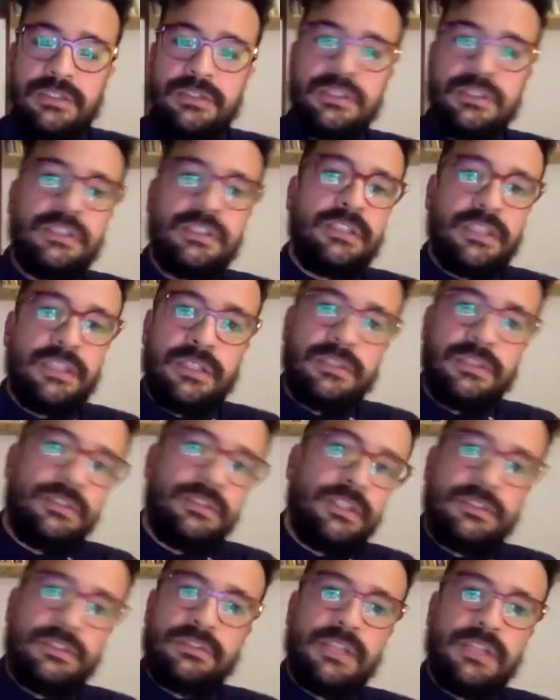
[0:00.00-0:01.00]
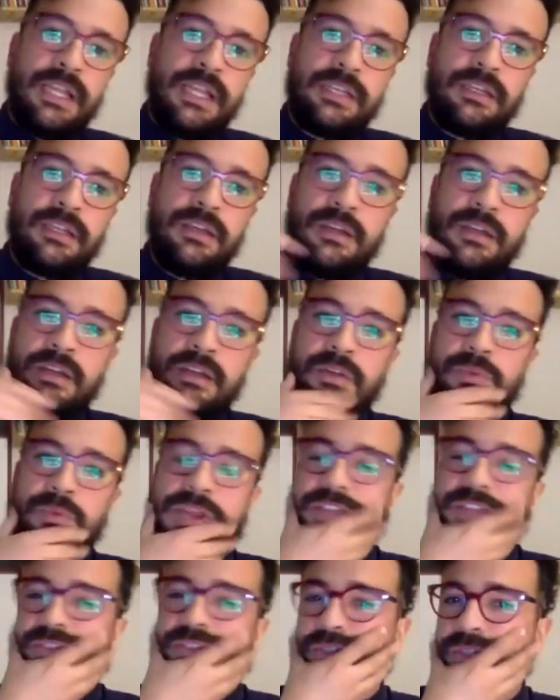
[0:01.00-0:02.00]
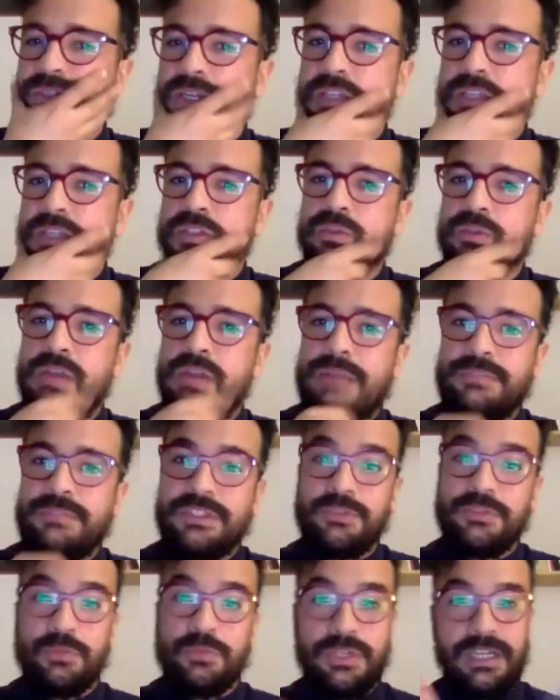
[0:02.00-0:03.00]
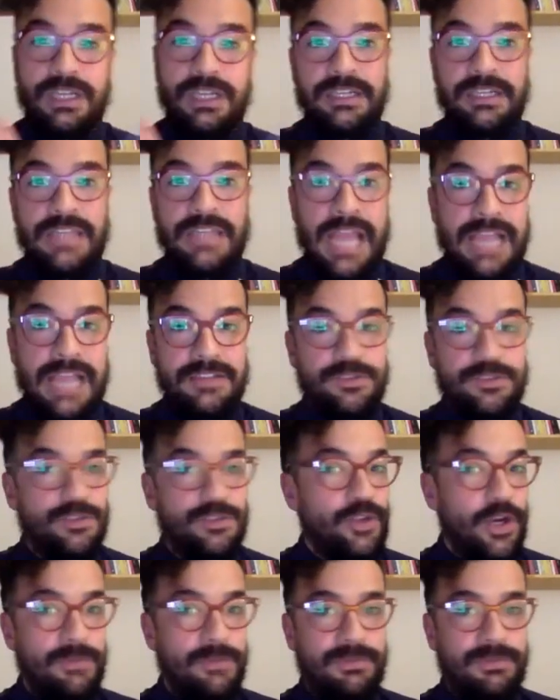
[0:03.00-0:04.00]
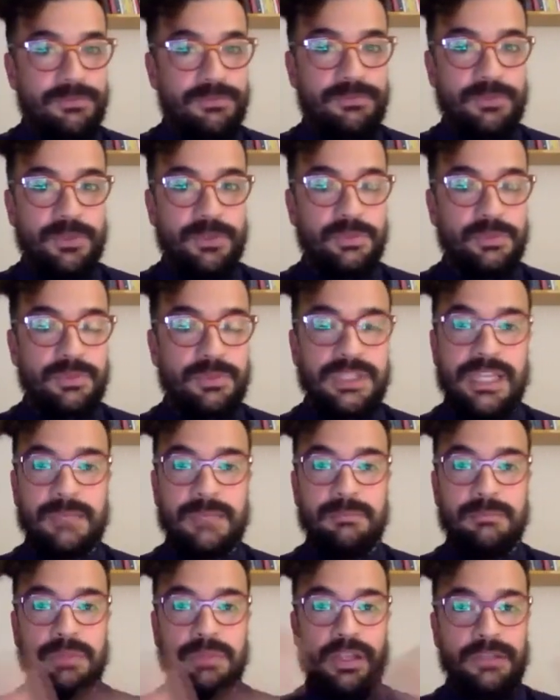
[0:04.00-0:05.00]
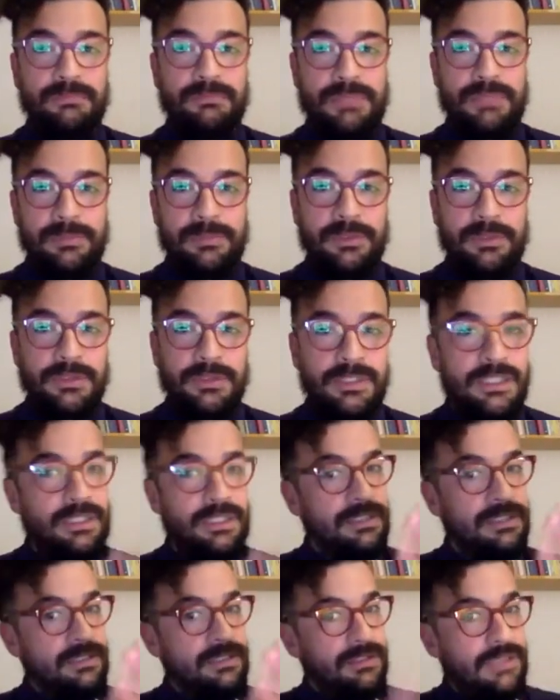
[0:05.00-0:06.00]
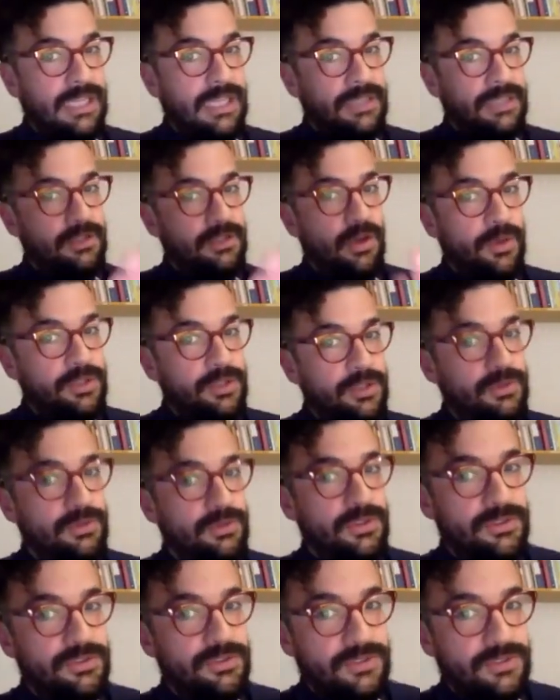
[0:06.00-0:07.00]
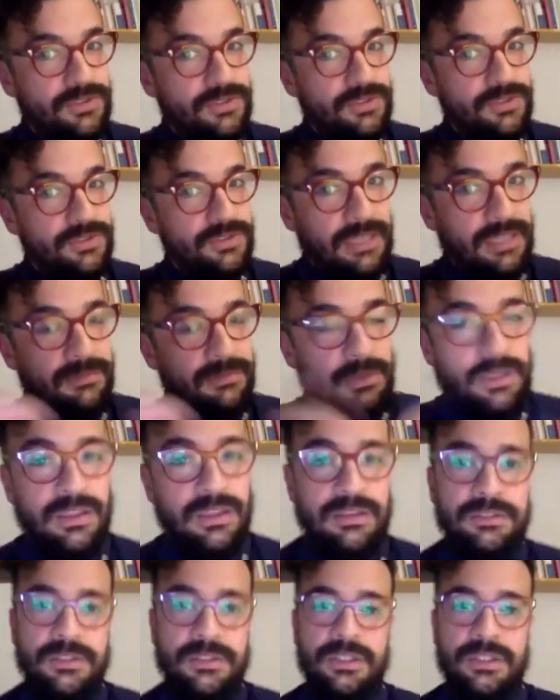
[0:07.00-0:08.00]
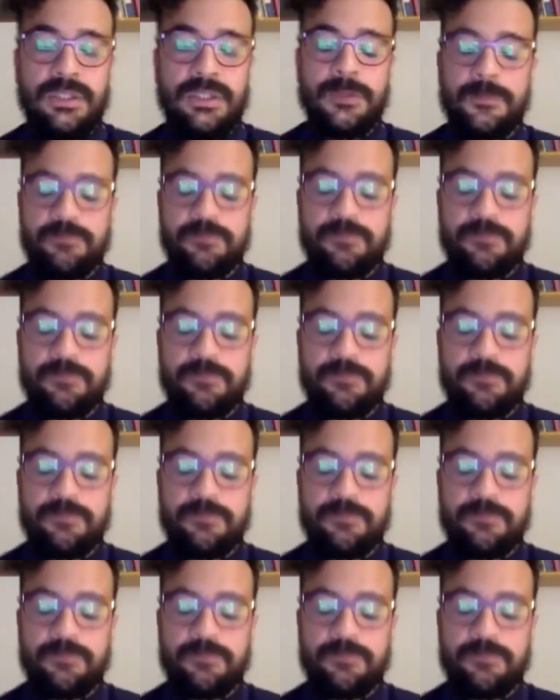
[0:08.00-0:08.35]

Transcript: in the this like a restaurant to have this really nice German food with like blonde people like going to your table, you know.